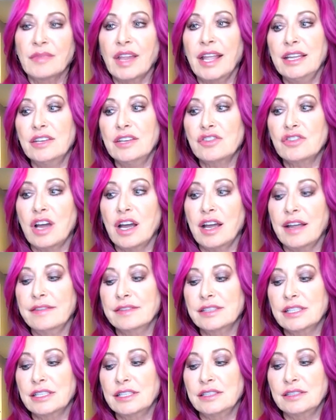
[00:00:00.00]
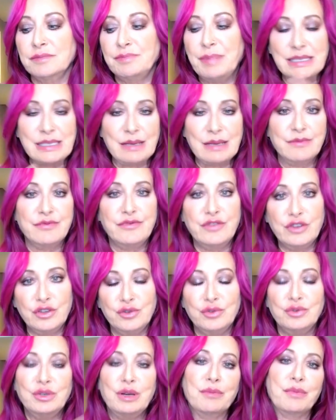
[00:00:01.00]
and he drives and picks up
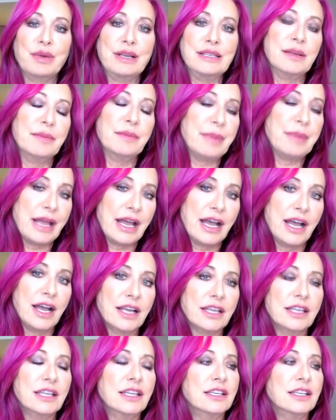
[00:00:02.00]
food and brings it back.